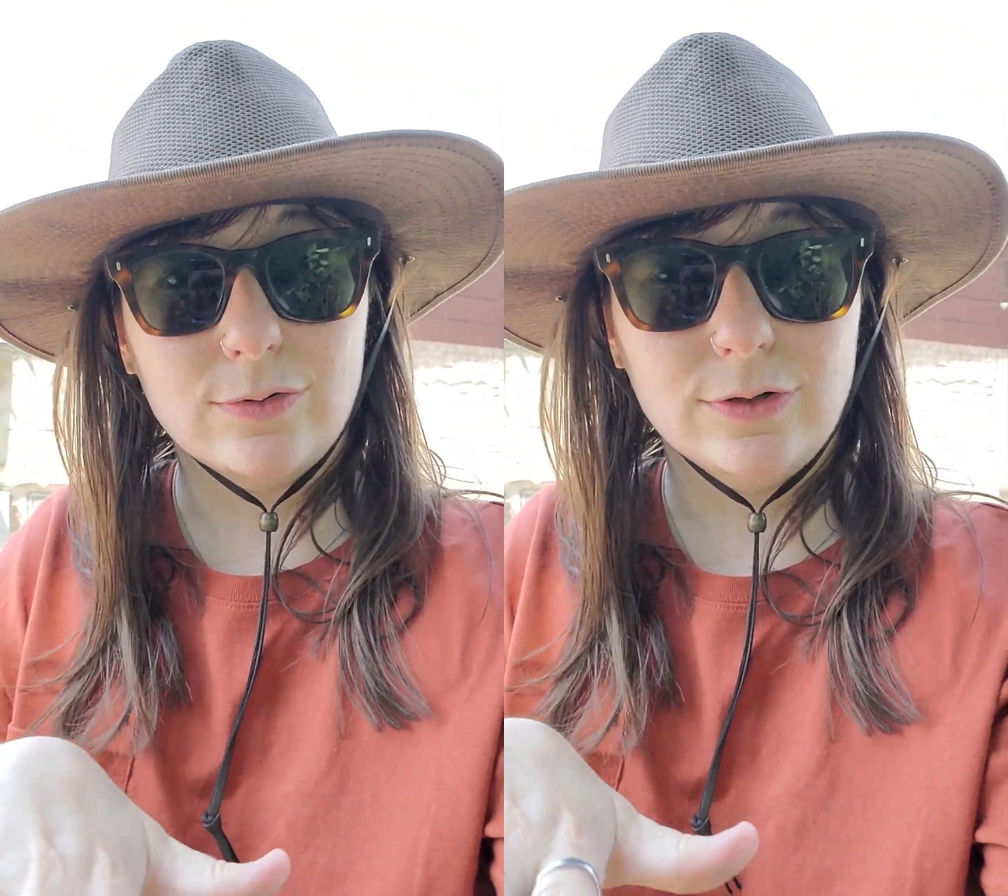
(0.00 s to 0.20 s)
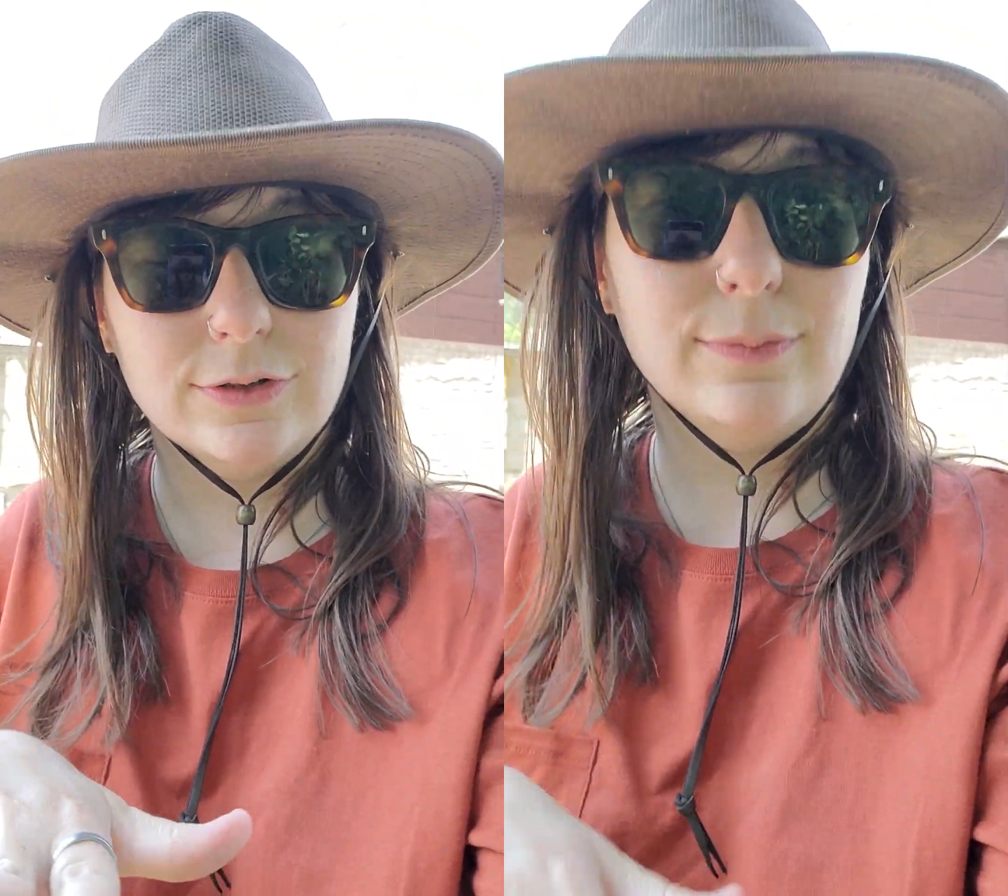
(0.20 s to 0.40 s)

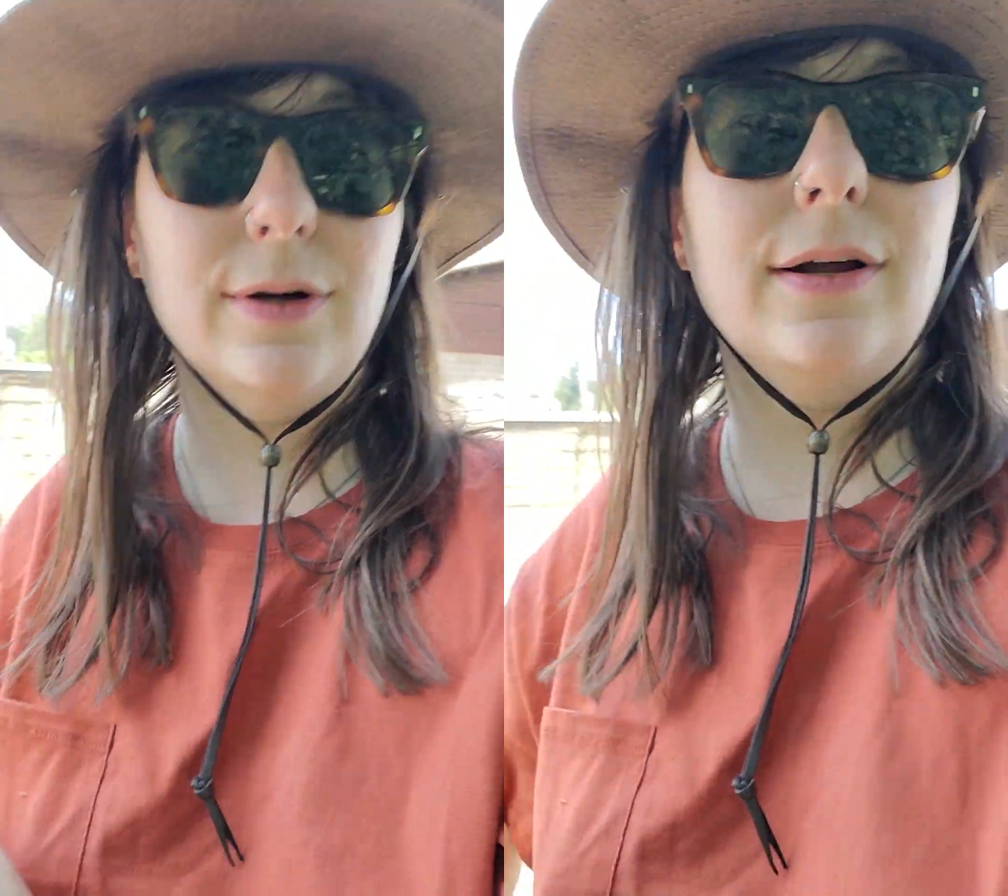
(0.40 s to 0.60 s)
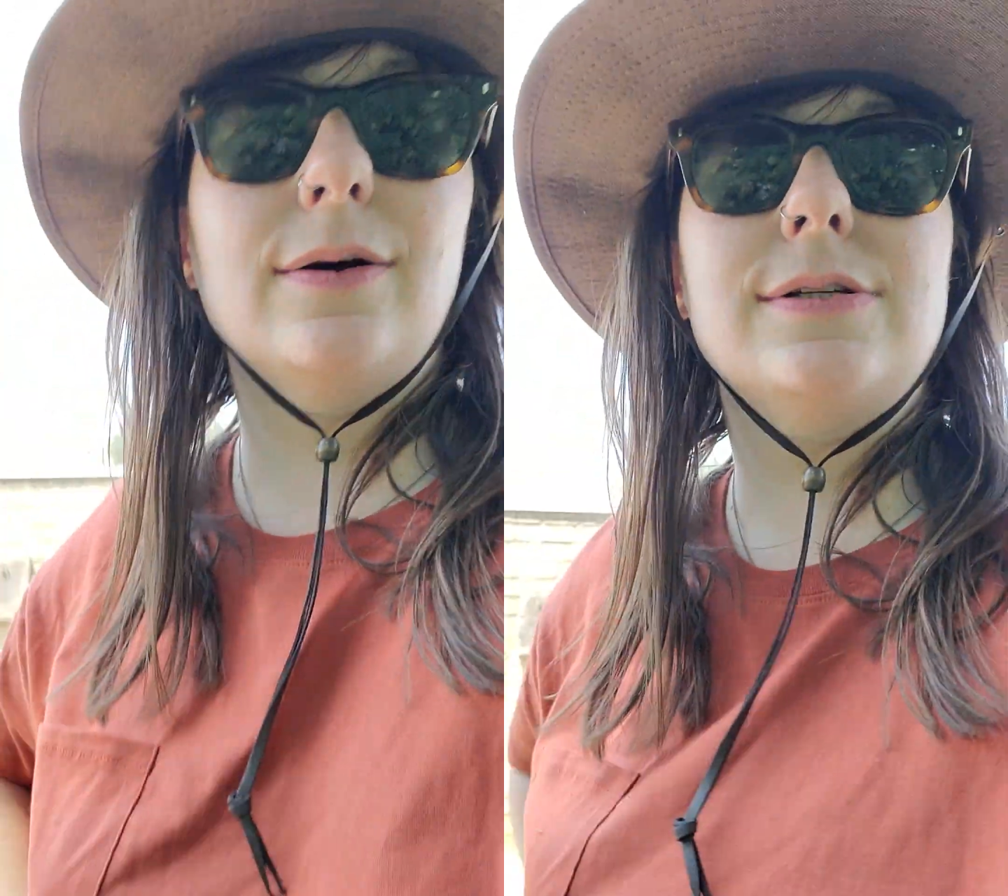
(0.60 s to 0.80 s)
or older.
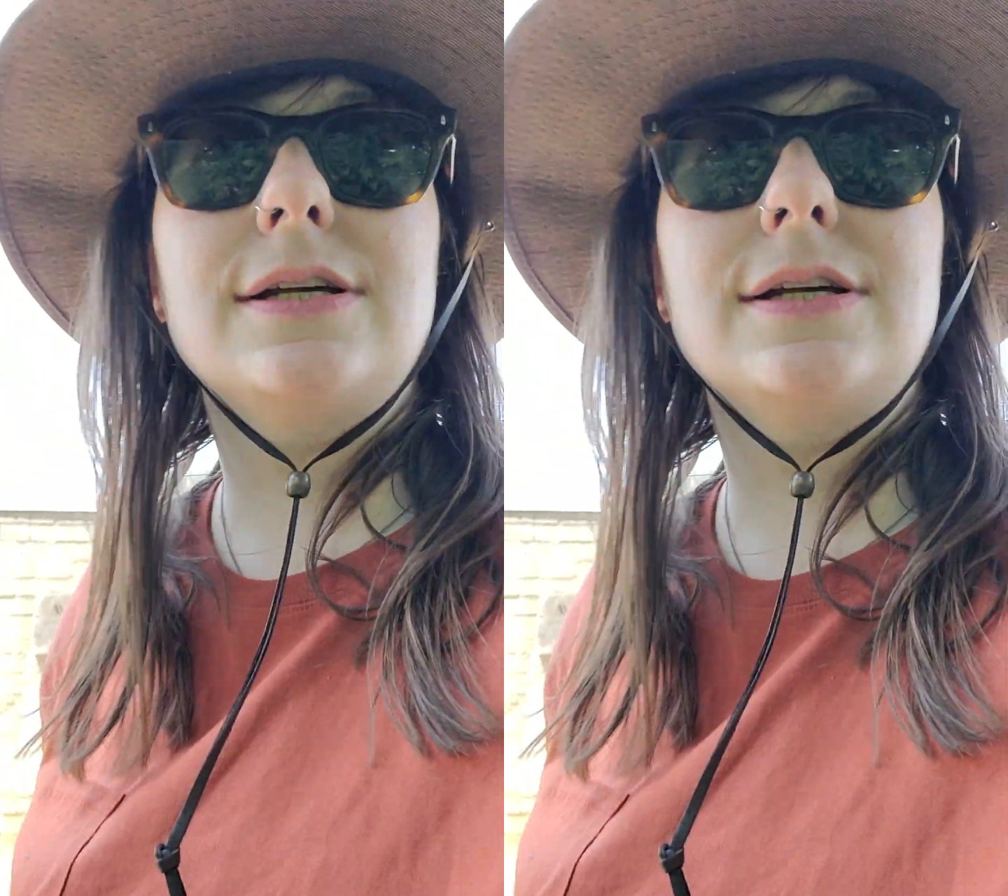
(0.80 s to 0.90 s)
But I was